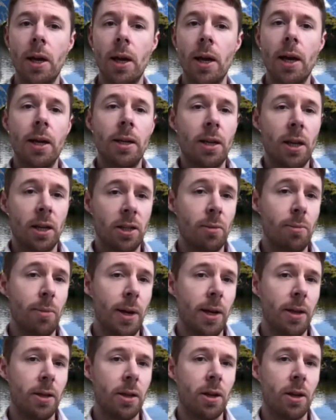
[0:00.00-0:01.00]
It doesn't
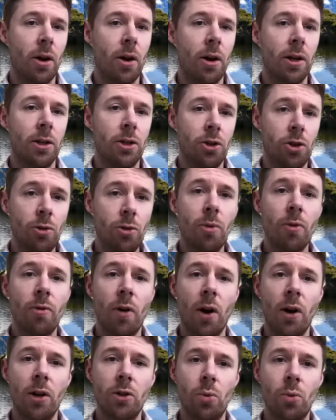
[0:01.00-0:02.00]
mean that I
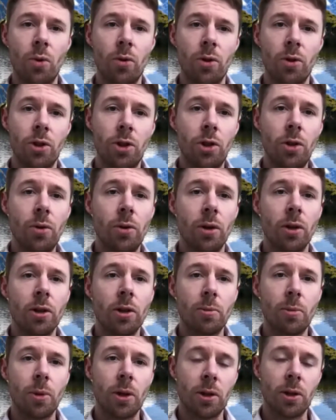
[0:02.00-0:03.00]
supervise all of the students
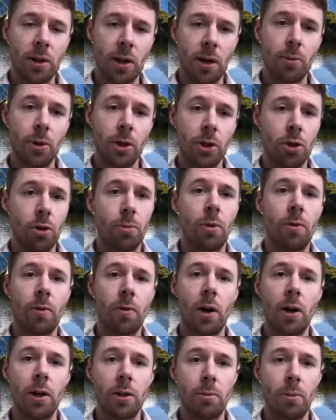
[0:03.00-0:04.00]
because they'll be
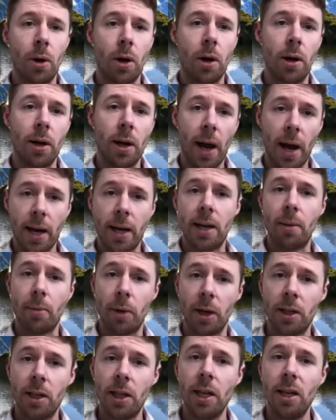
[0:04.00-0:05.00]
supervised by
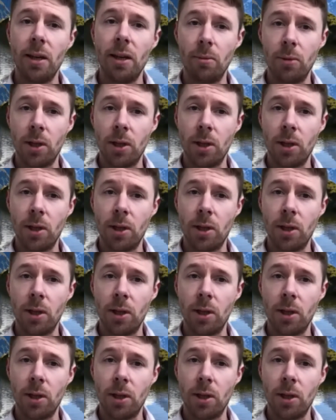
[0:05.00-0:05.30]
academic teams